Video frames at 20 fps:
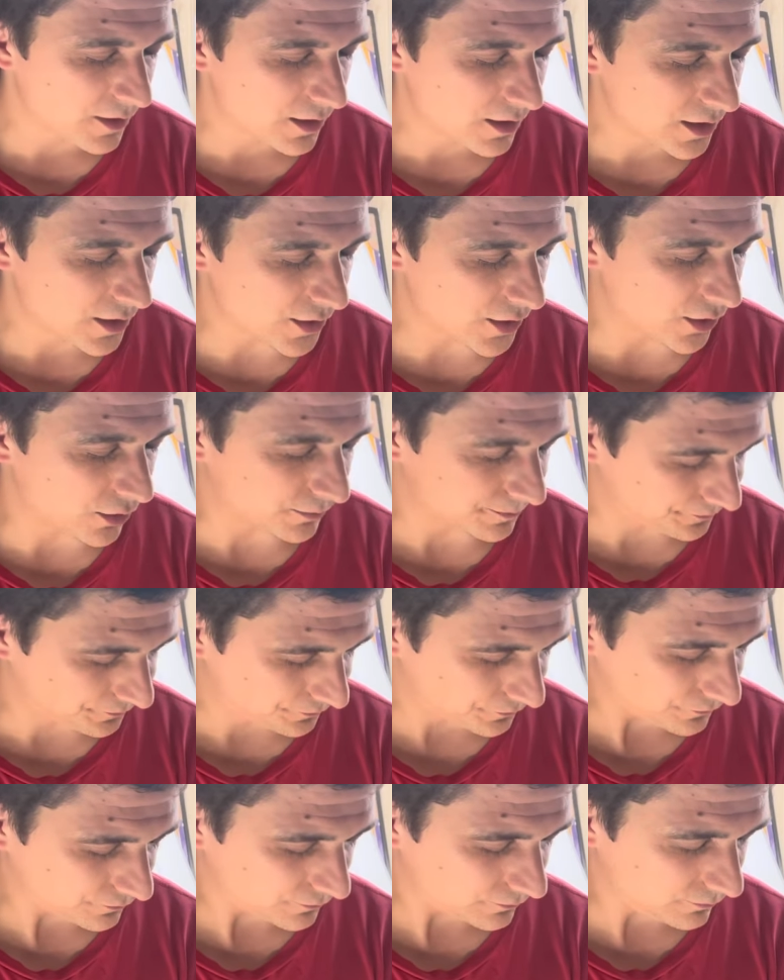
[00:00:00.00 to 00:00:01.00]
you know,
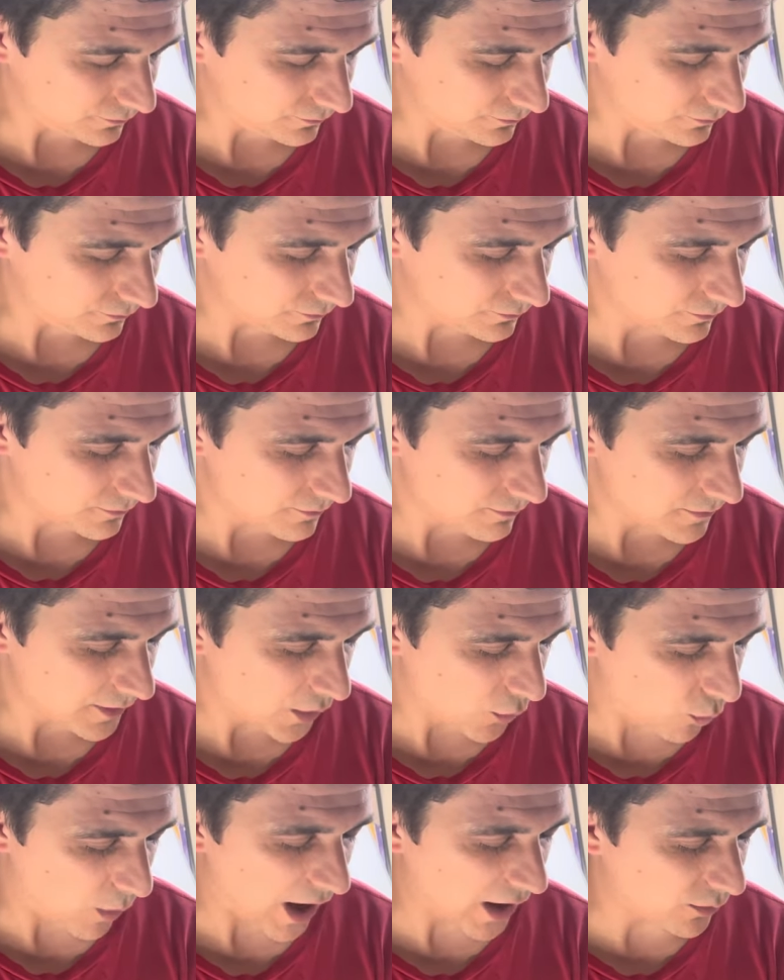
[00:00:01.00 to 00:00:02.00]

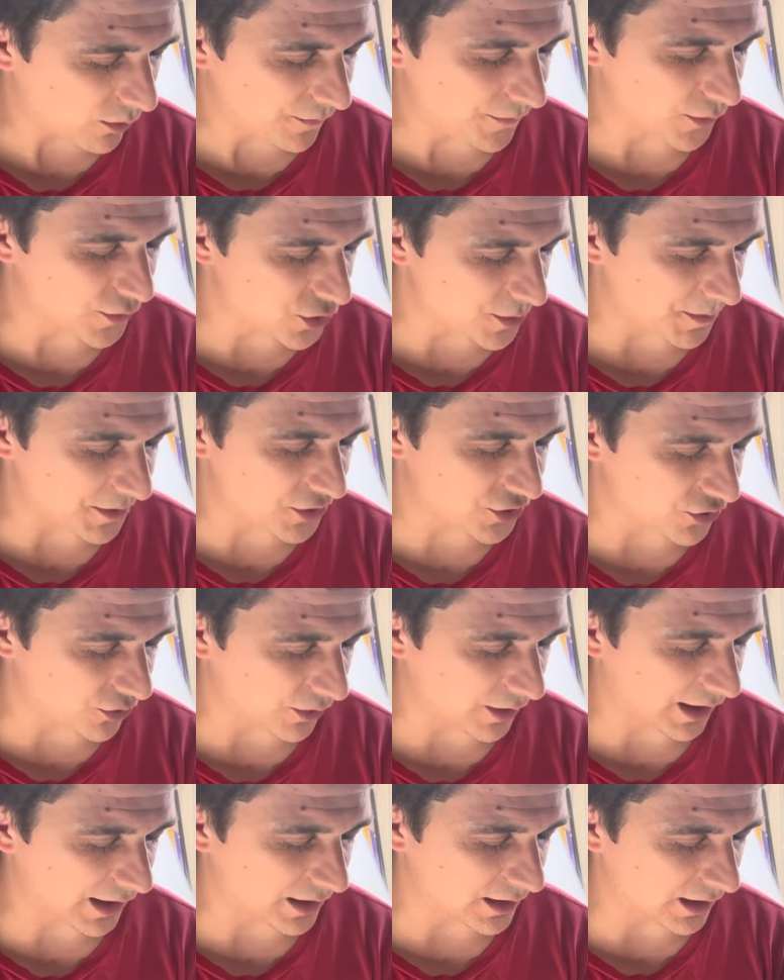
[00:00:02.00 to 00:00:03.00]
why do I feel so much
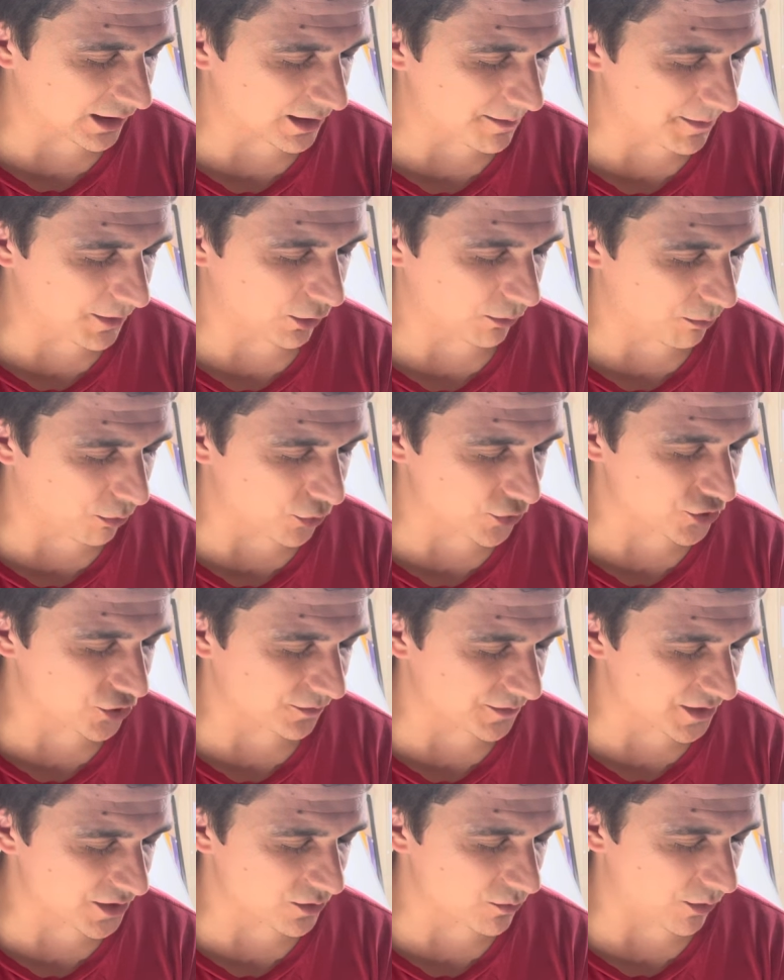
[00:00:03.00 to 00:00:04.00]
stronger in, in, the middle portion
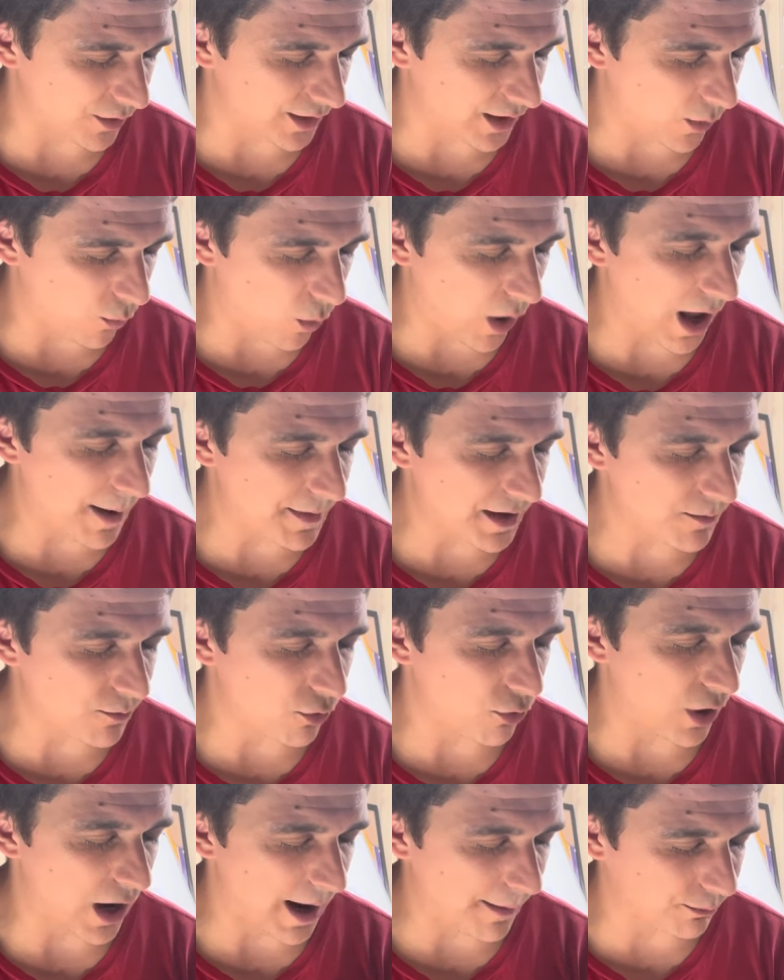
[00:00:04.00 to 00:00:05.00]
of the squat? And why am I
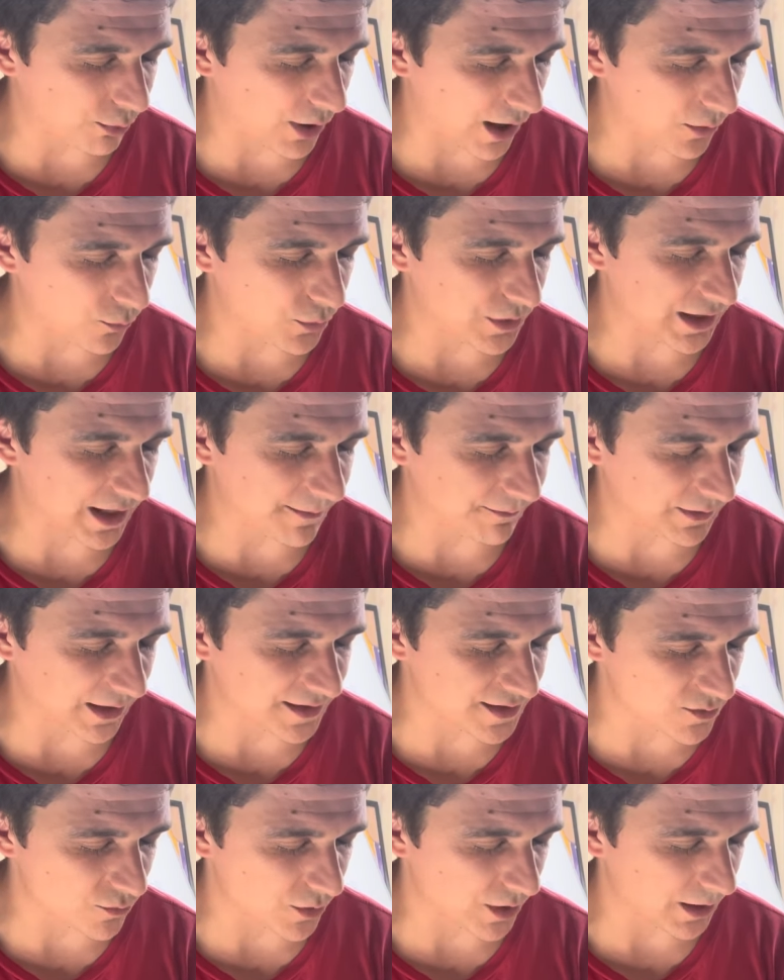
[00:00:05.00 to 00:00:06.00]
more upright with hip
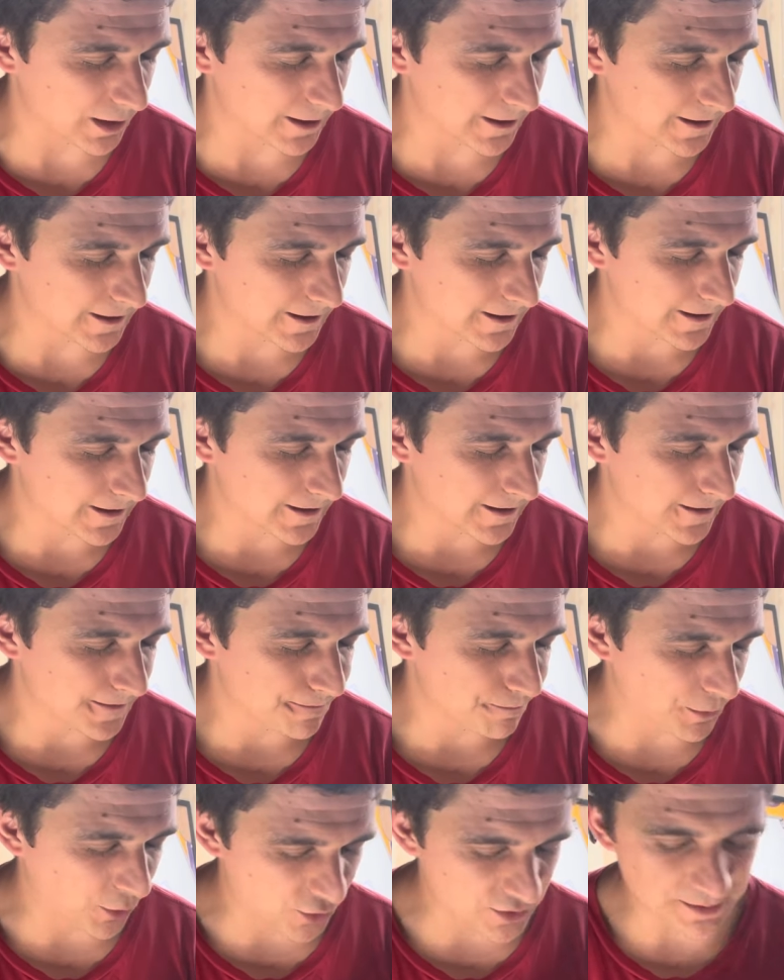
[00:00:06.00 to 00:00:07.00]
flexor work?
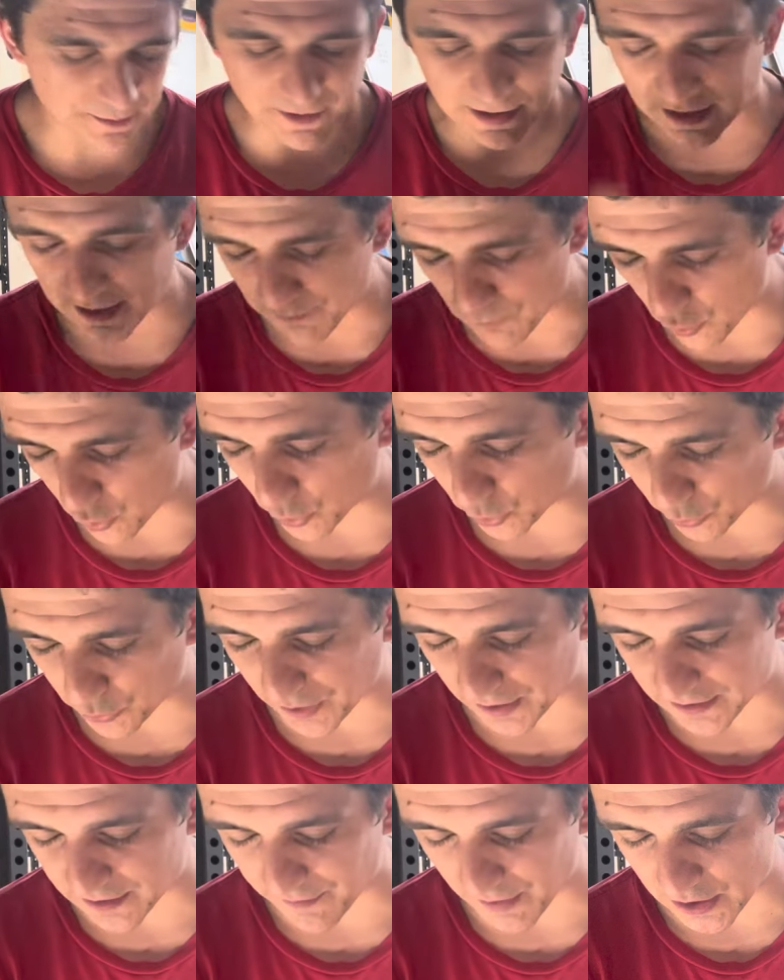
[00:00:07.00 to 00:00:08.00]
Because I'm getting more glute
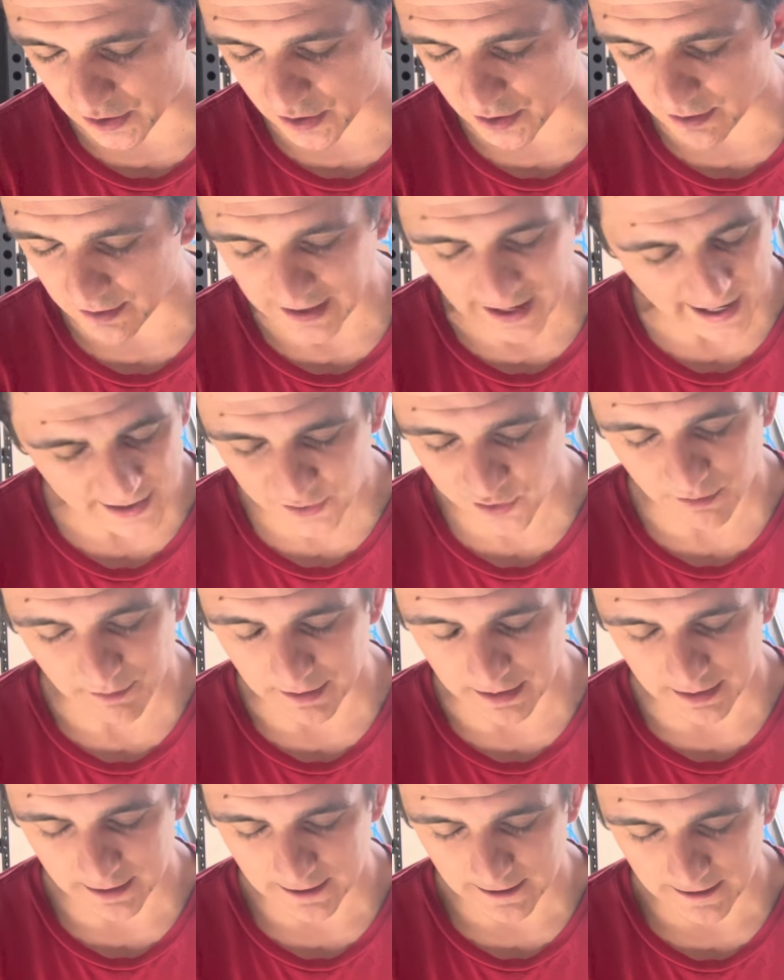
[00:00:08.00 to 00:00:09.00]
activation. It has to
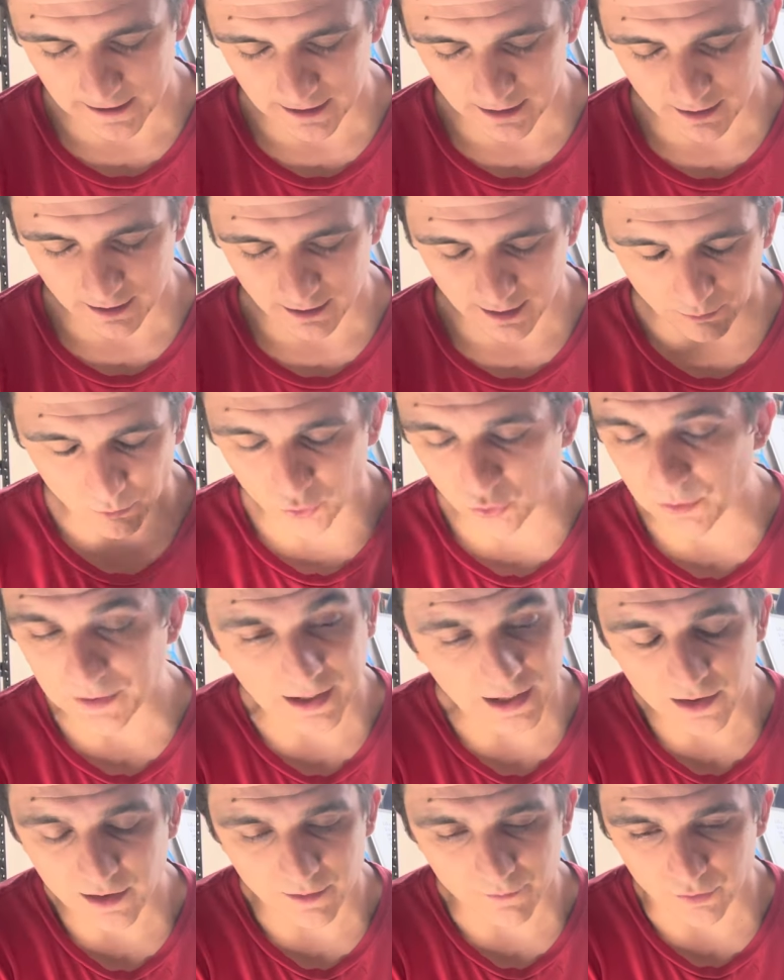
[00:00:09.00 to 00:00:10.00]
be. I'm not doing
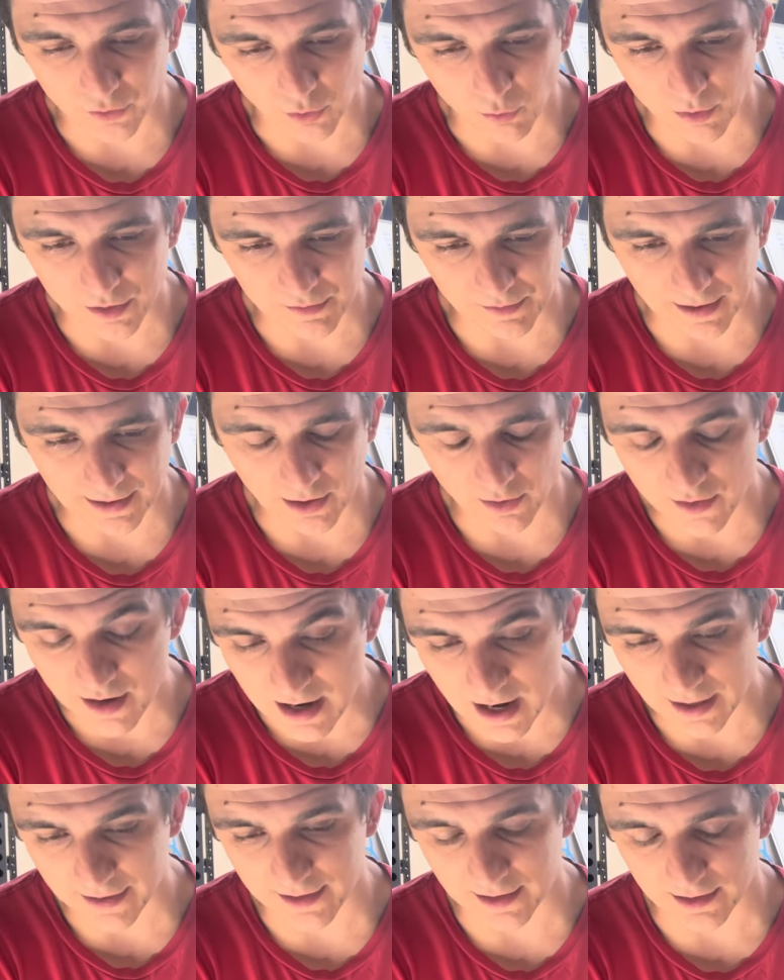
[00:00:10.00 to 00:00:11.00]
anything for the quads right now,
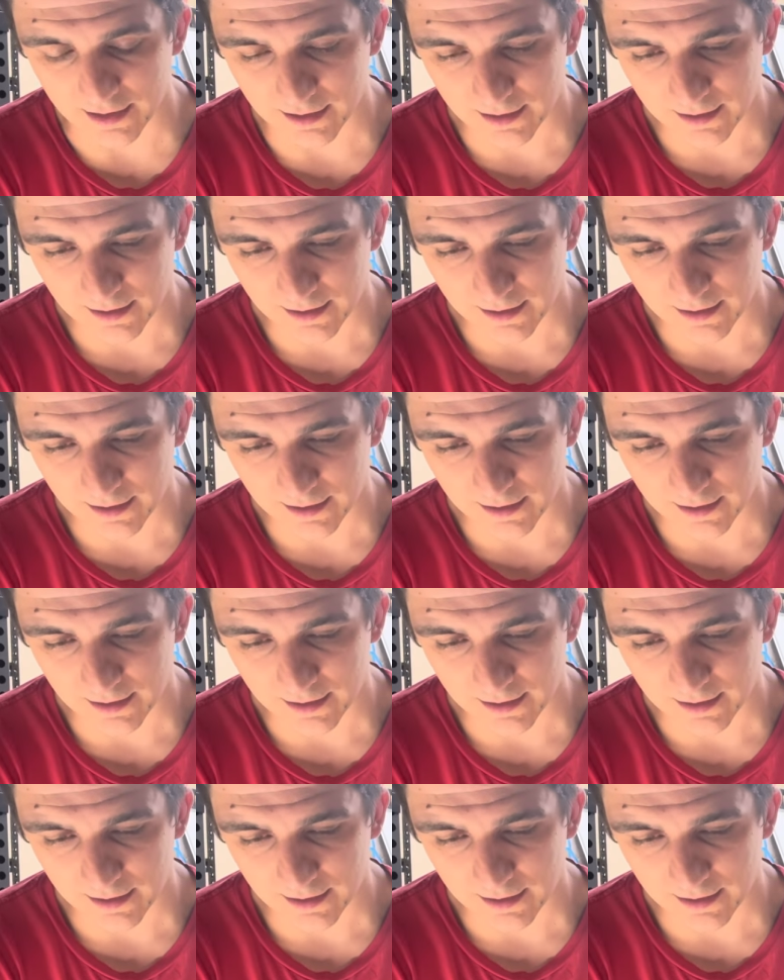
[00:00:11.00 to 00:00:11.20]
nothing.